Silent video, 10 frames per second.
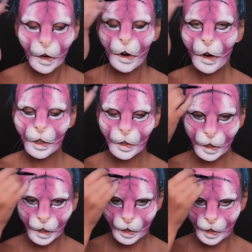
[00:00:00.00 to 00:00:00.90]
Or you
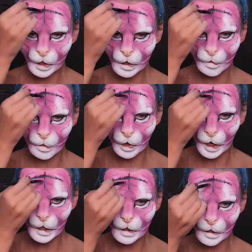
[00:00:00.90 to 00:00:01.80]
can just
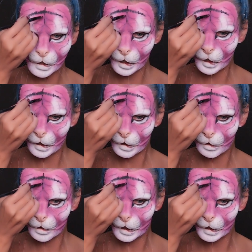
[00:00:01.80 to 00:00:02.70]
press and
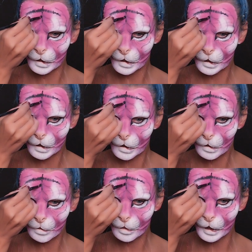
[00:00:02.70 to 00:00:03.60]
release.
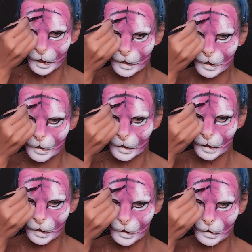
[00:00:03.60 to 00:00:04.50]
Press
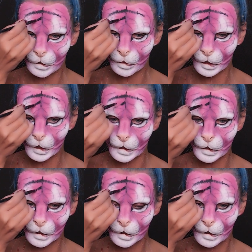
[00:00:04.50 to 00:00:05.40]
and release.
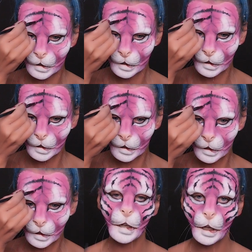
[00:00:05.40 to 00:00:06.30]

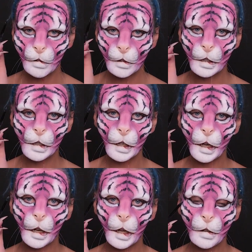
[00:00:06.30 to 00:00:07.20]
And everything
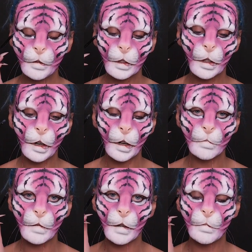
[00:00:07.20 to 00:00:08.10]
I left
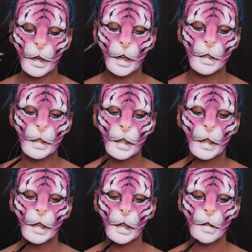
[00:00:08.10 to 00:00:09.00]
on my brush,
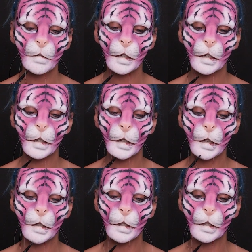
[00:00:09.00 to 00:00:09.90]
I will
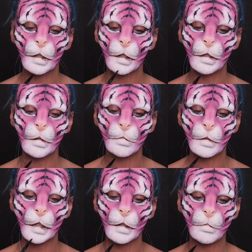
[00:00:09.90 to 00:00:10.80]
add on
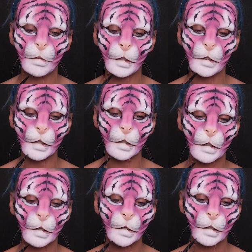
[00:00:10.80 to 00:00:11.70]
my beard.
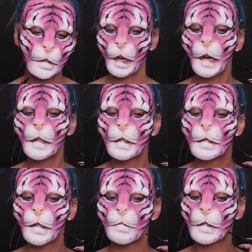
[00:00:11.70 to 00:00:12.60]
Add
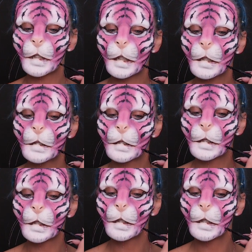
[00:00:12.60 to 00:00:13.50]
some dots